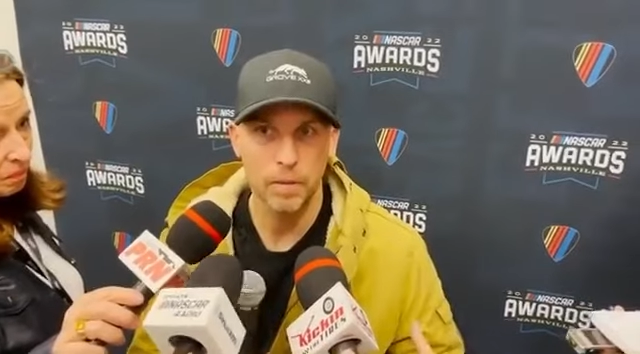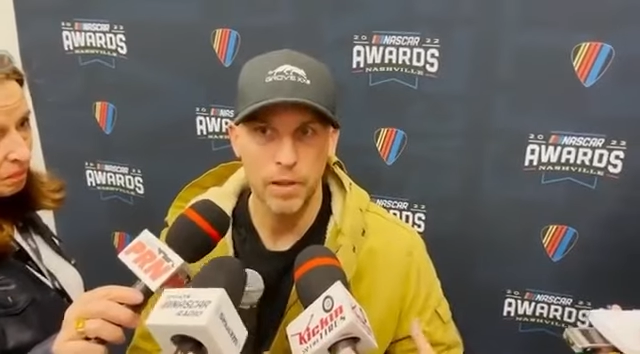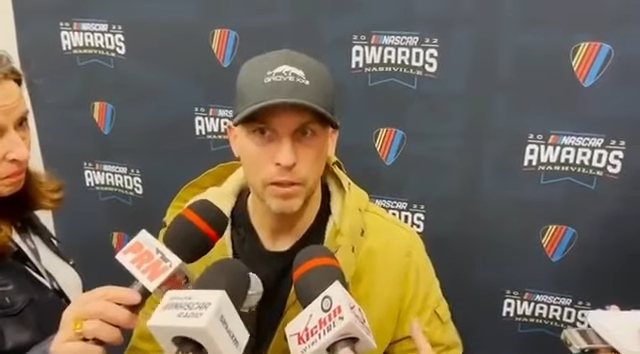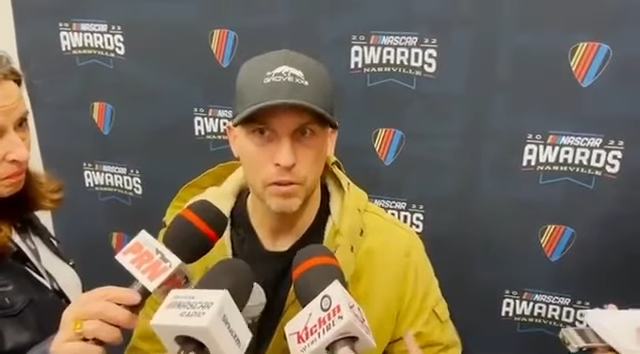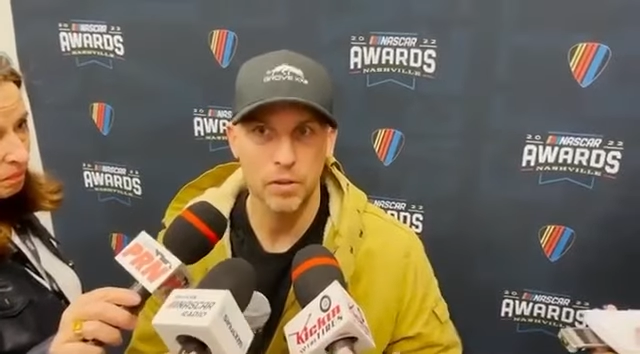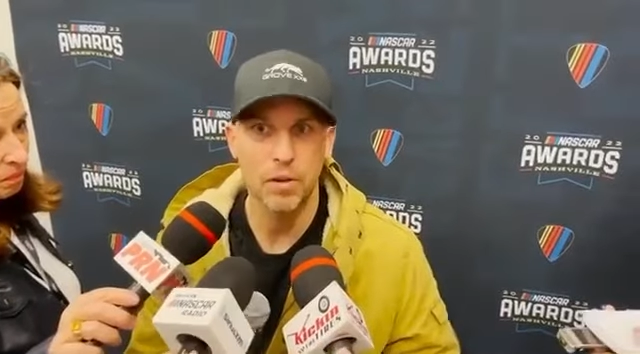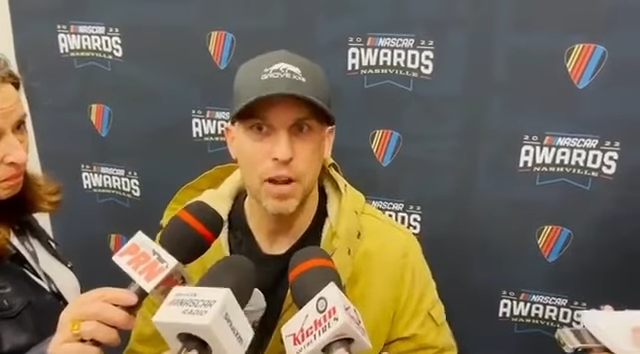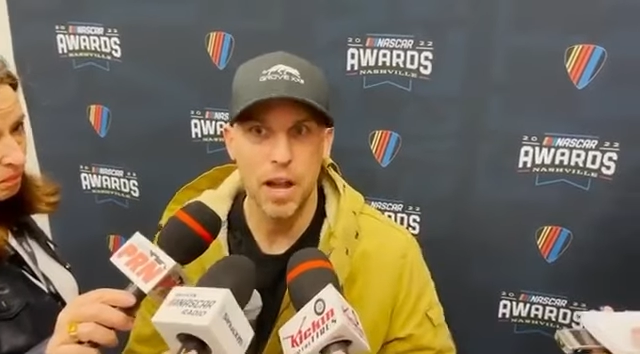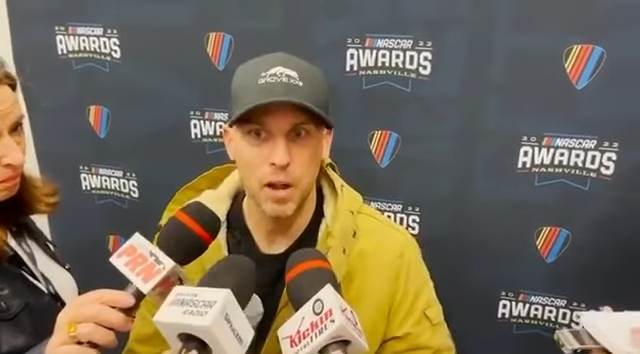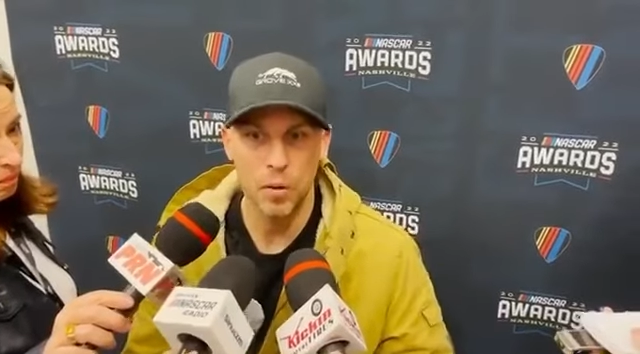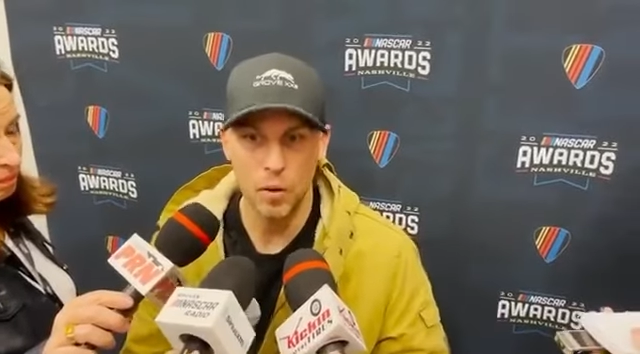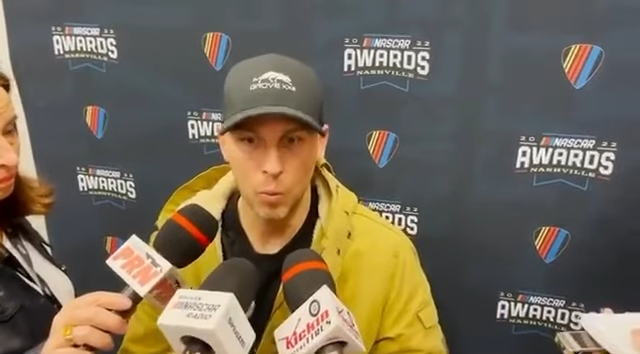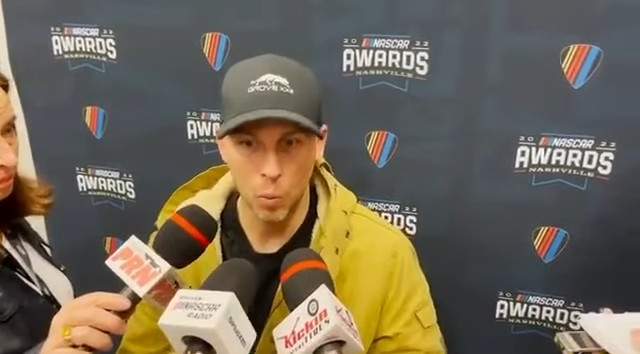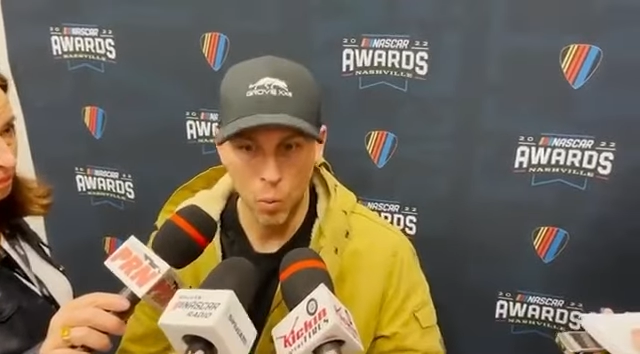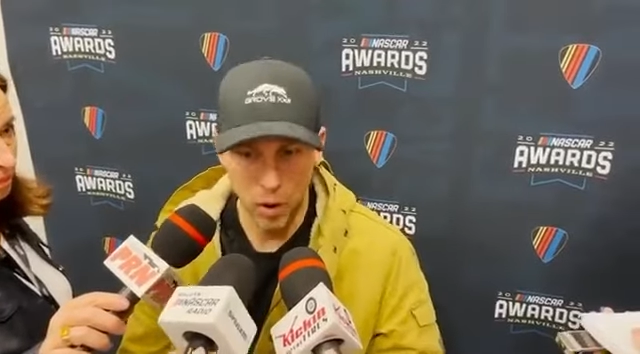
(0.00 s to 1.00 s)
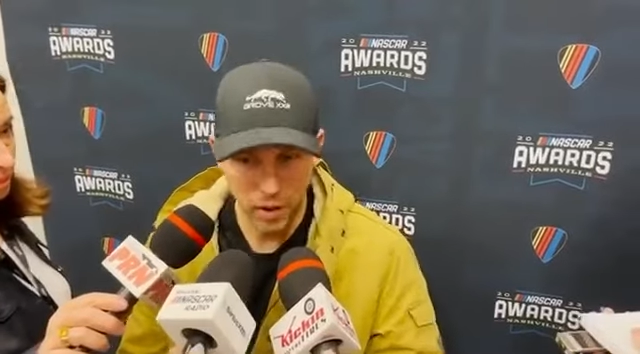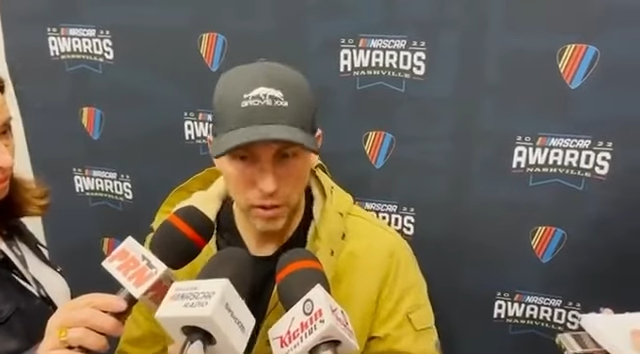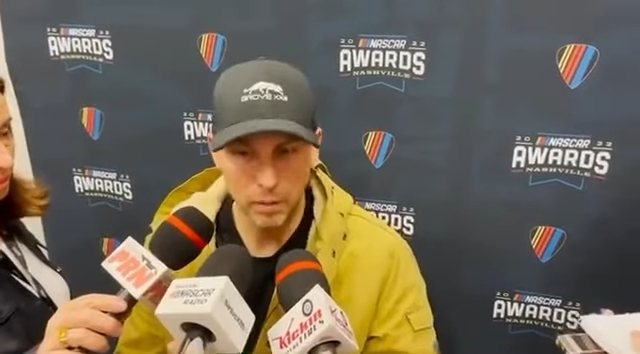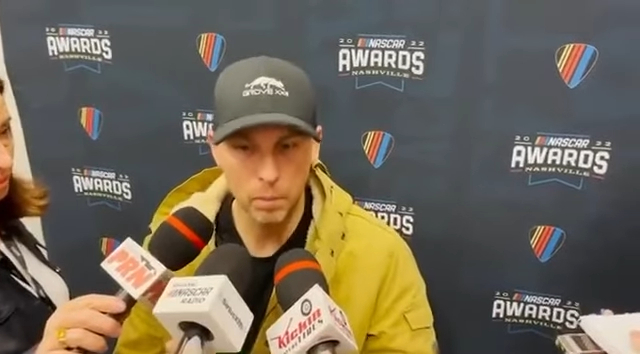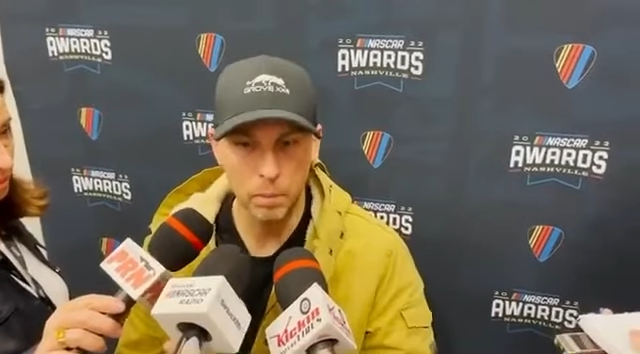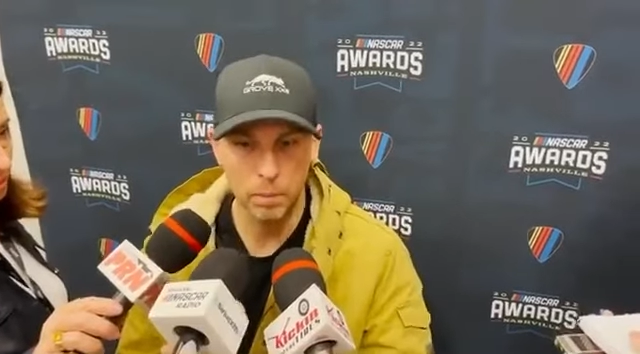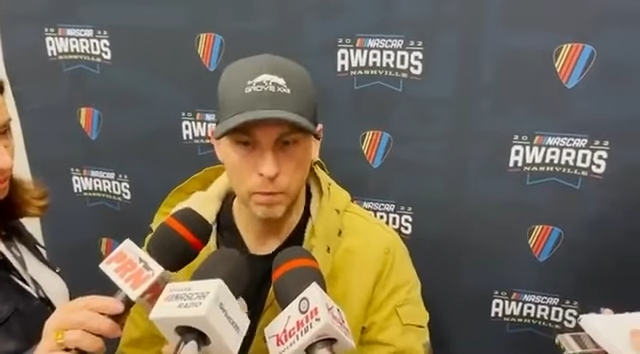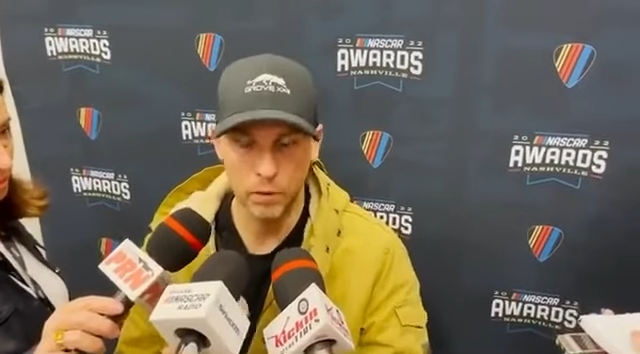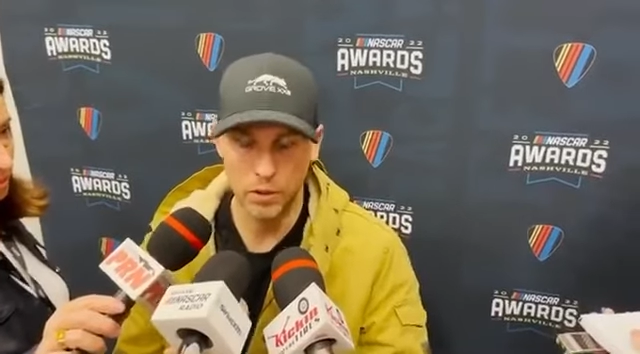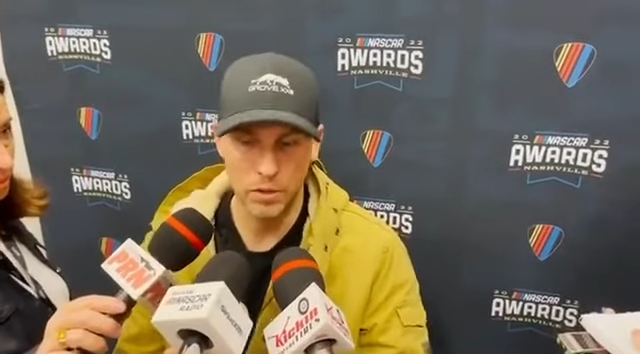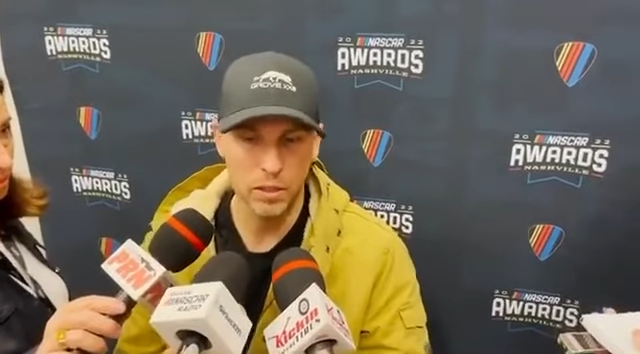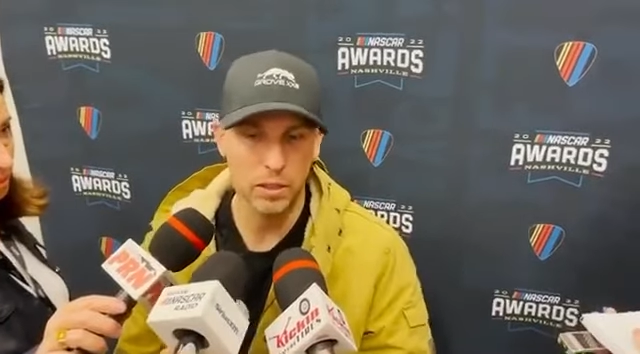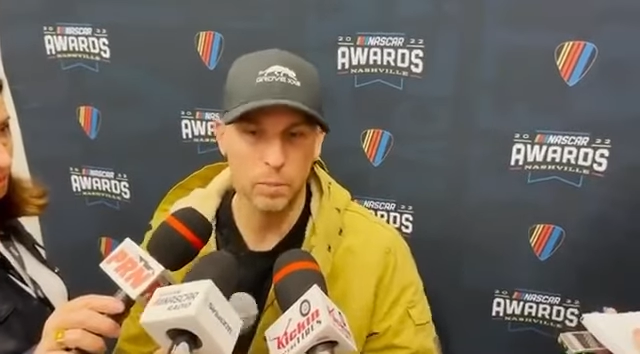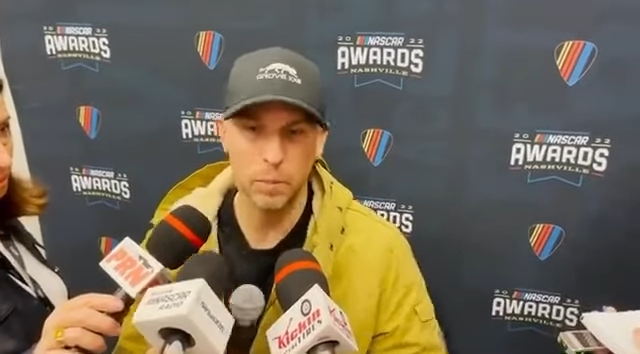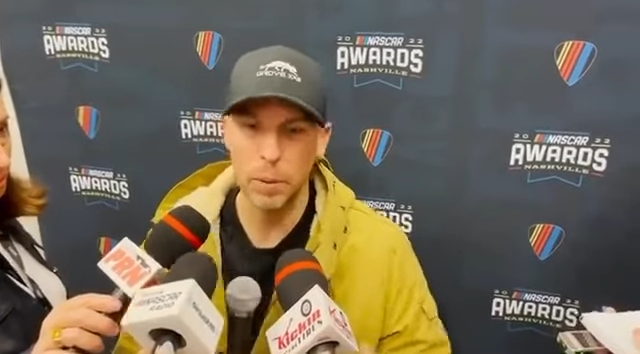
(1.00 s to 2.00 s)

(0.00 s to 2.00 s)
it's not one versus